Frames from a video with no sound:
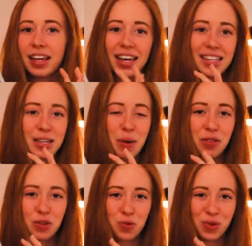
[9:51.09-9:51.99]
It's
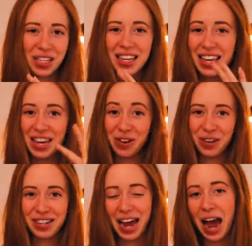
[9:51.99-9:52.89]
about this really
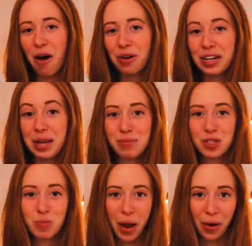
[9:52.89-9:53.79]
eerie town named
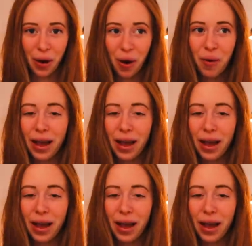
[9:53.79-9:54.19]
Sparrow,